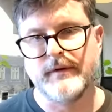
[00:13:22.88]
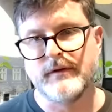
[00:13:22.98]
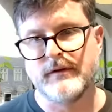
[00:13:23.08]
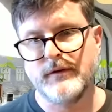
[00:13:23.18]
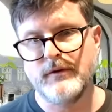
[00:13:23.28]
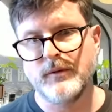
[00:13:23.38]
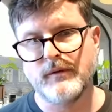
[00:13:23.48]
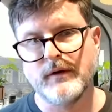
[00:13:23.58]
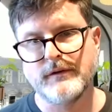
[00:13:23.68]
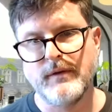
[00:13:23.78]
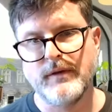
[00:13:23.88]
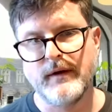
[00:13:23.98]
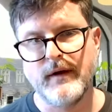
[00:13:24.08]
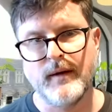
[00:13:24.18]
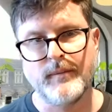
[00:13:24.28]
is, as soon as we've got
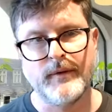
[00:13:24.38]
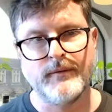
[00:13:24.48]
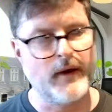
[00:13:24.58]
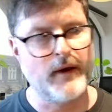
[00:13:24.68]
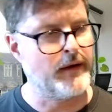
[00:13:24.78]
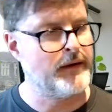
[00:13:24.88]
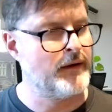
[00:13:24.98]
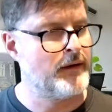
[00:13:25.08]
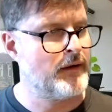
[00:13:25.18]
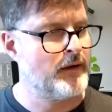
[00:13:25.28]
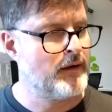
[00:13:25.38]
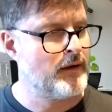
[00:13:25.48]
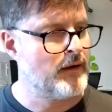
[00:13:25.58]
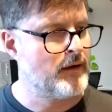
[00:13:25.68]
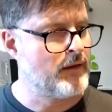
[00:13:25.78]
something up and running,
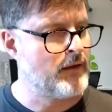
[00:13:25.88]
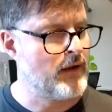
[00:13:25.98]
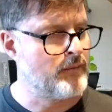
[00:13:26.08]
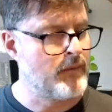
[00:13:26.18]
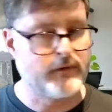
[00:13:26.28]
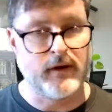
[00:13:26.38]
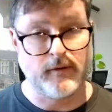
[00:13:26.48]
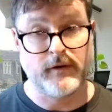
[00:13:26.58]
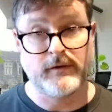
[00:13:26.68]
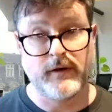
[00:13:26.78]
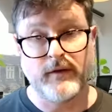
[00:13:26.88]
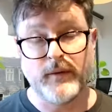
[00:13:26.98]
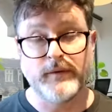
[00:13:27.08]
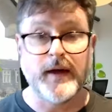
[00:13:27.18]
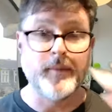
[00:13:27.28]
to give
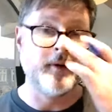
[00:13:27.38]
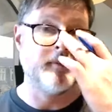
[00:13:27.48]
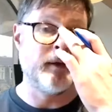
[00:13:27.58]
you a demo,